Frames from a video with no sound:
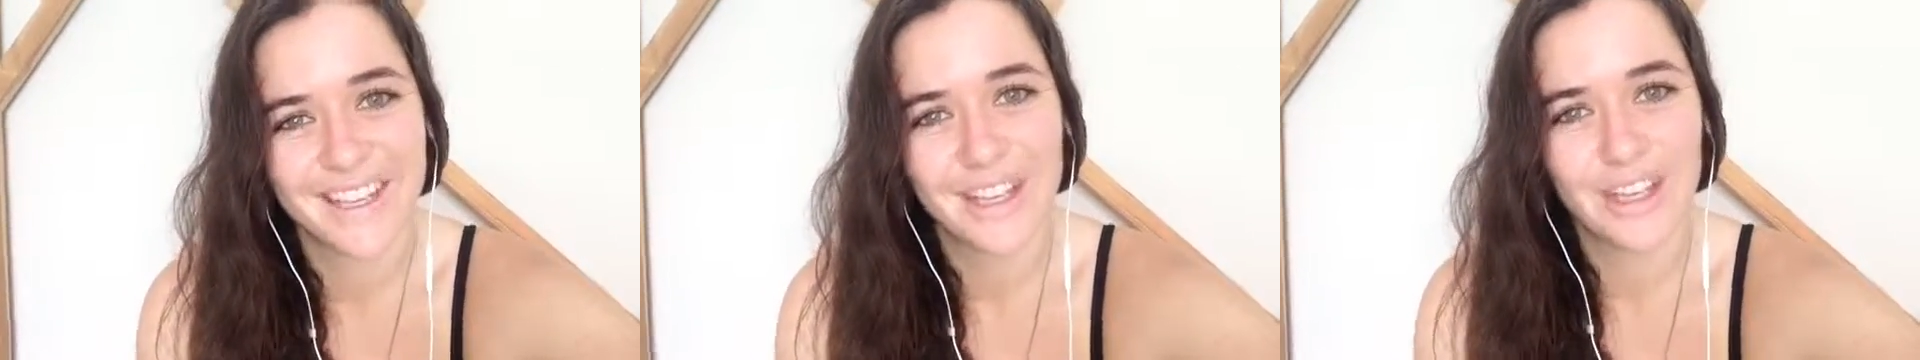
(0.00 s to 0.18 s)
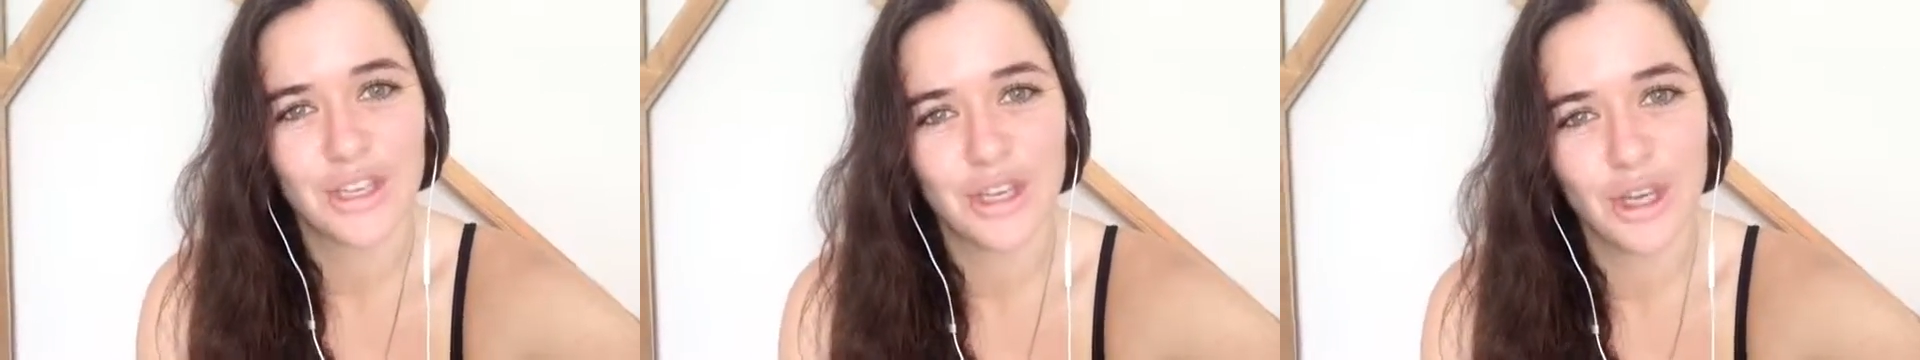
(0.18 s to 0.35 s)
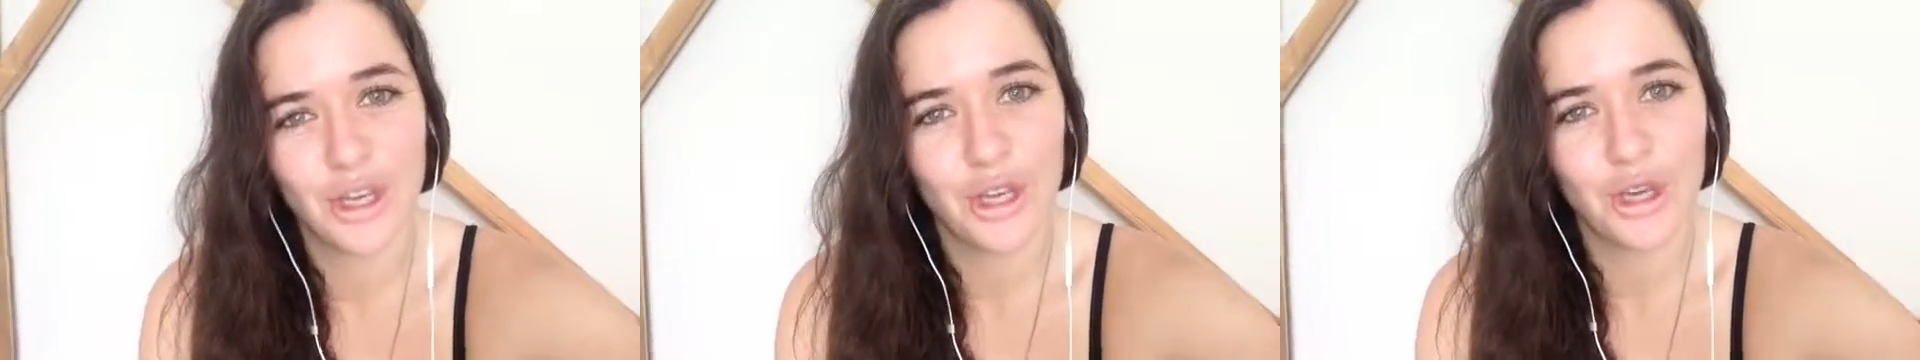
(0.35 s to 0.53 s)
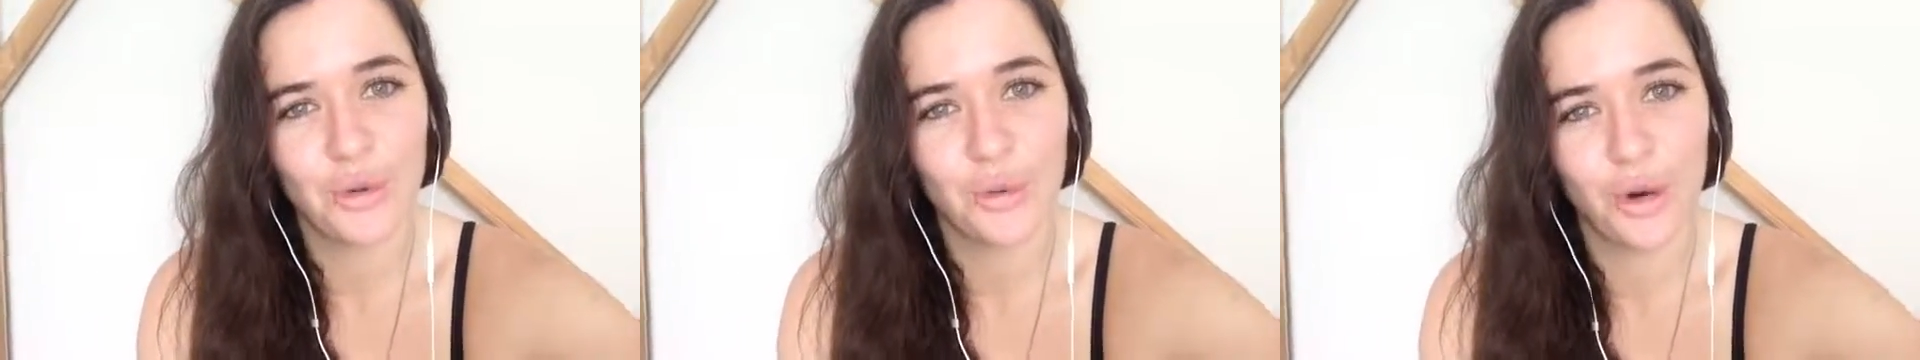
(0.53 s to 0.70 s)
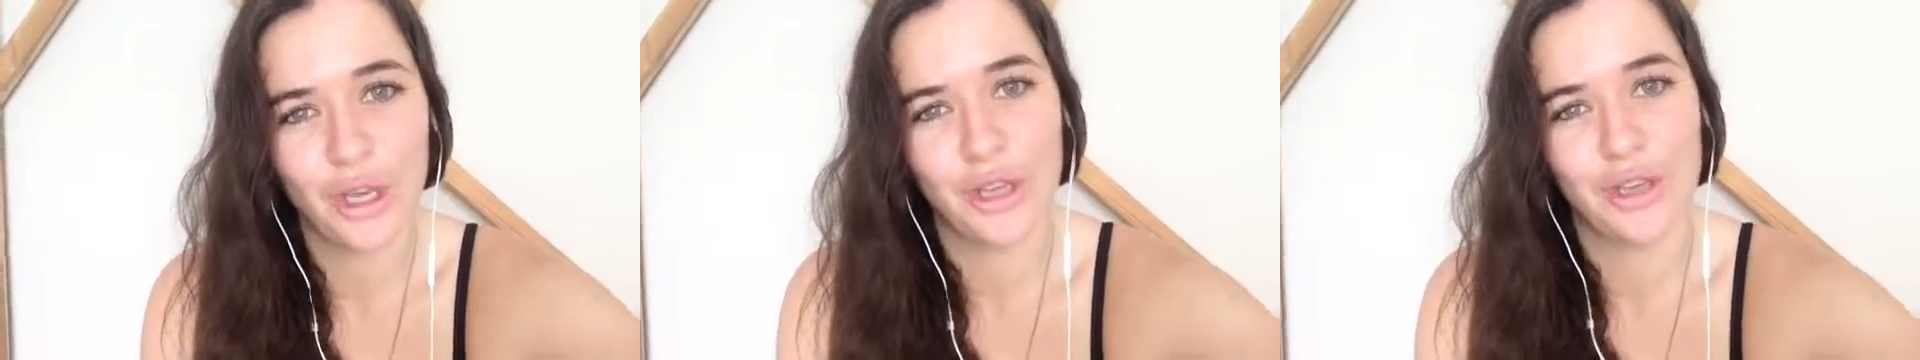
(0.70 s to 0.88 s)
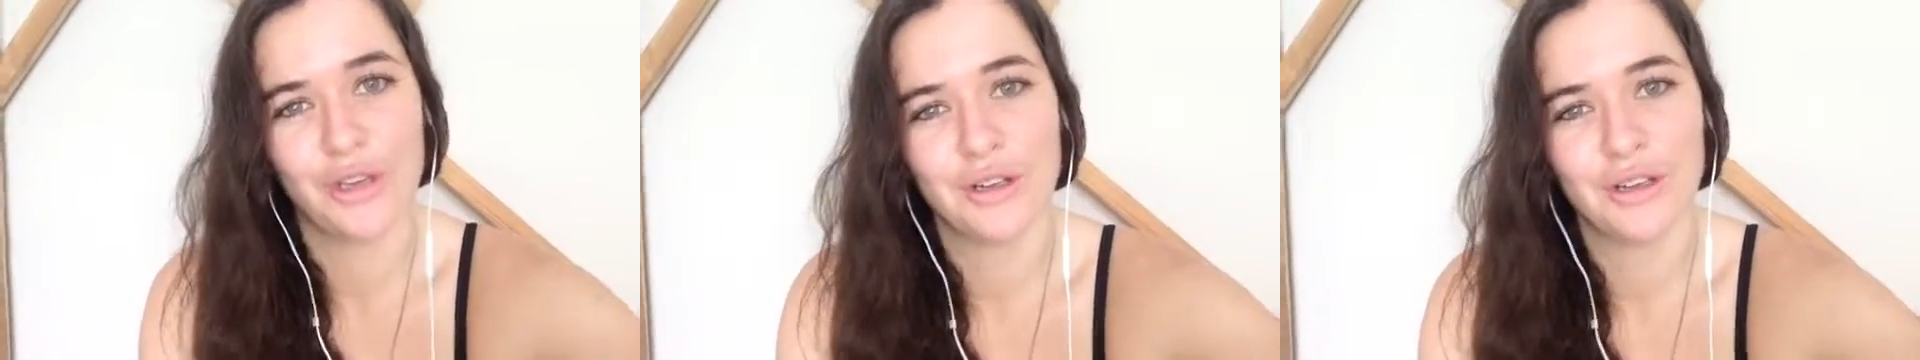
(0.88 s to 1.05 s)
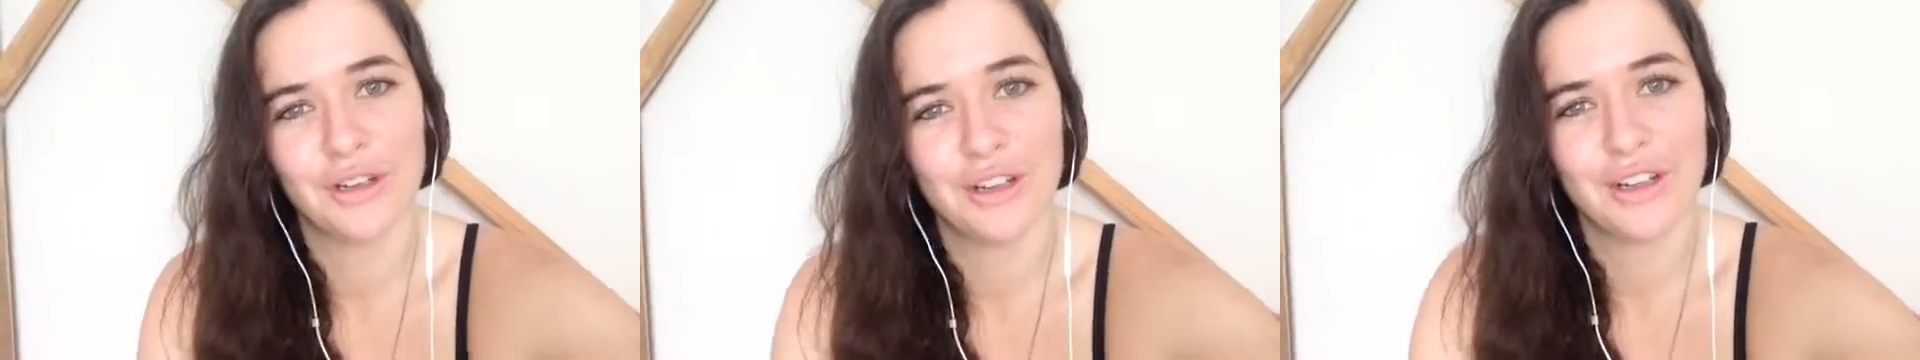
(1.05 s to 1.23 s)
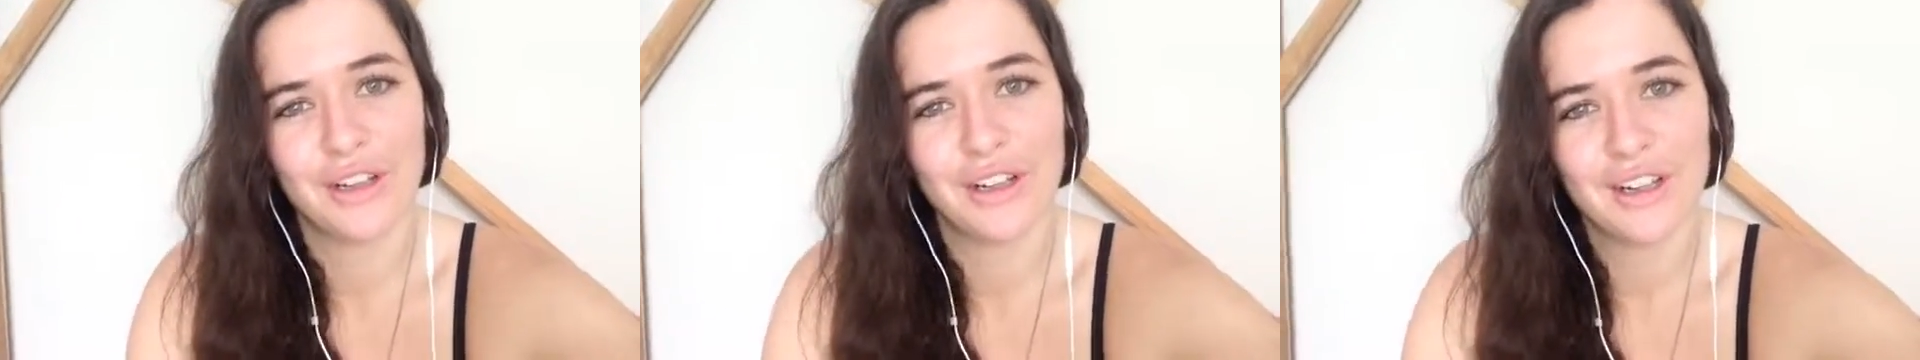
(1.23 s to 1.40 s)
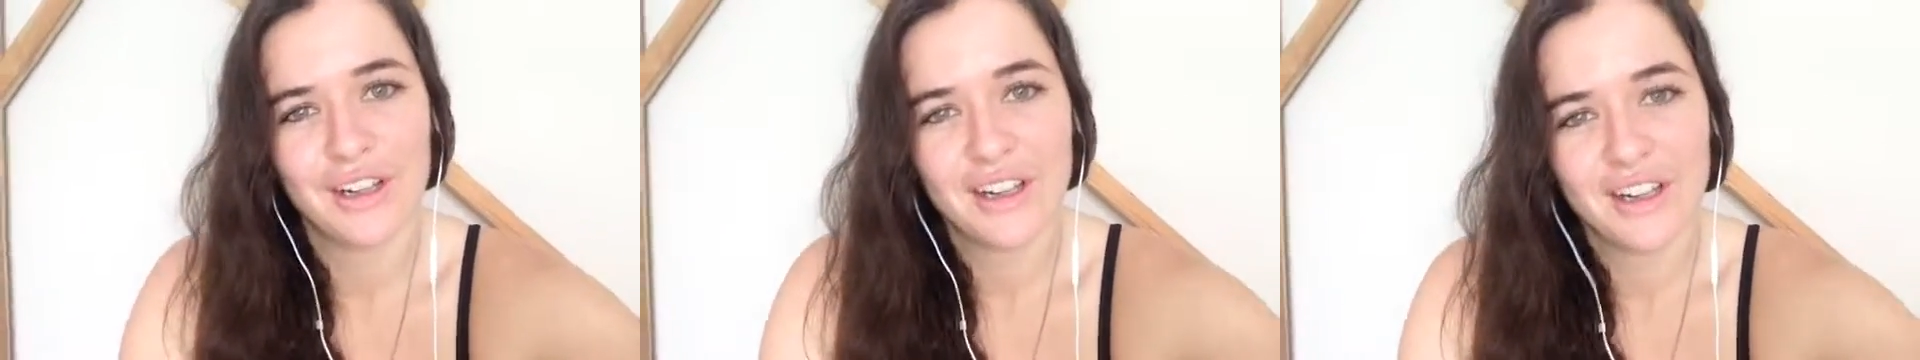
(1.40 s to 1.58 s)
kiwi.
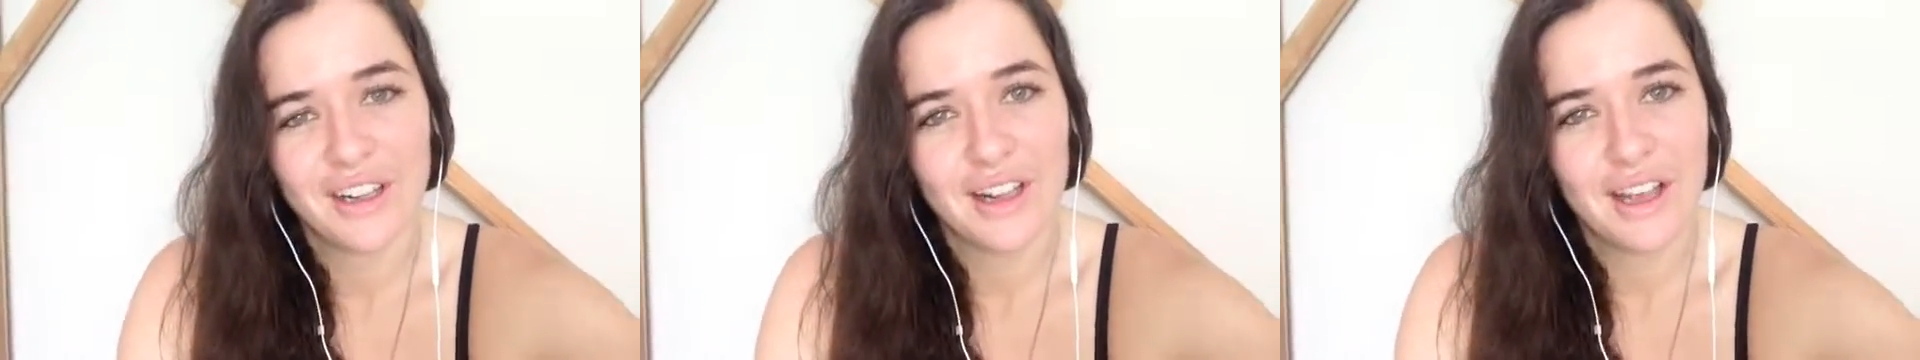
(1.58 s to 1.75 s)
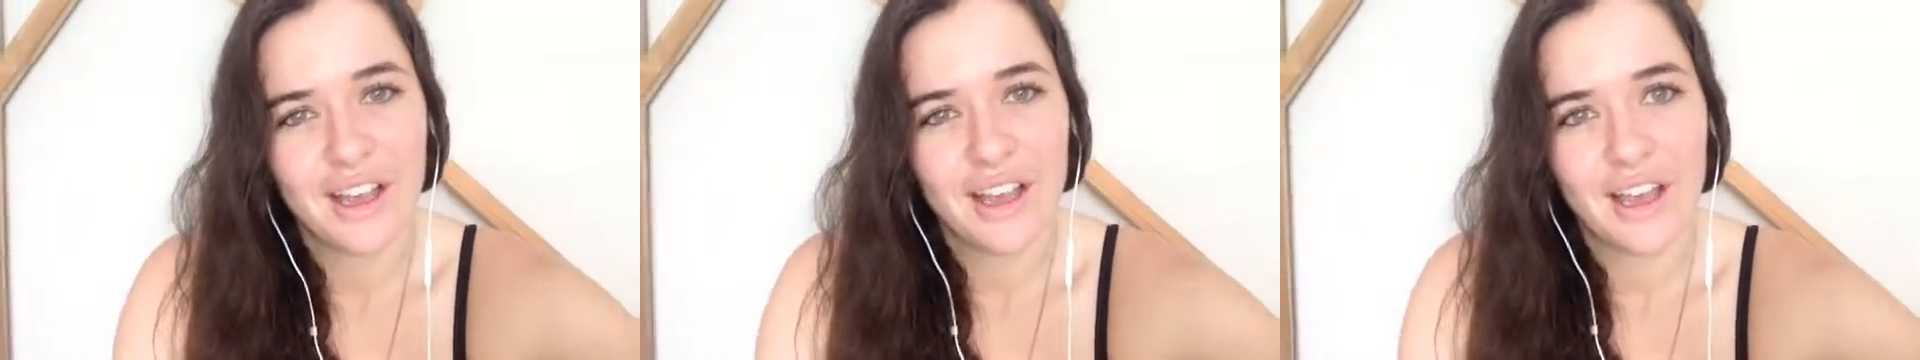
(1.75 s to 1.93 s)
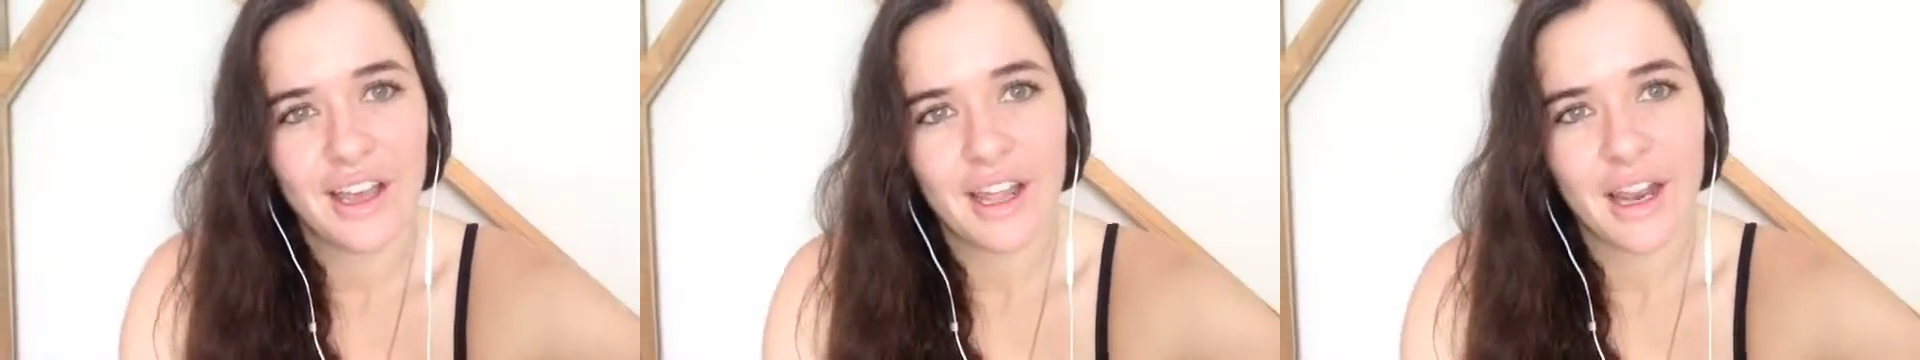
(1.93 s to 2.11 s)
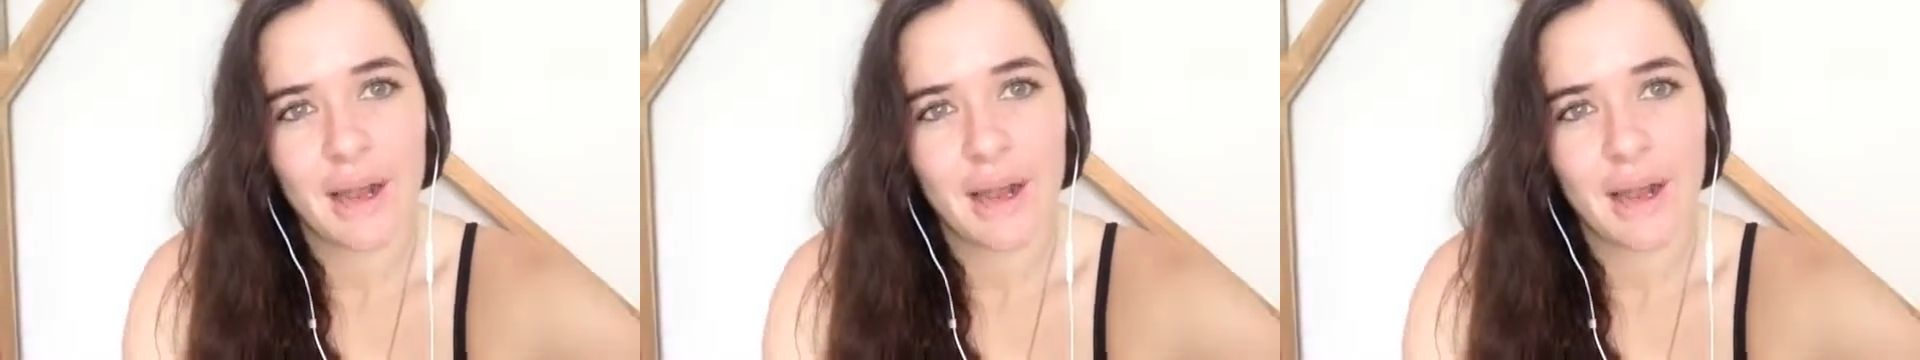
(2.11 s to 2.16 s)
And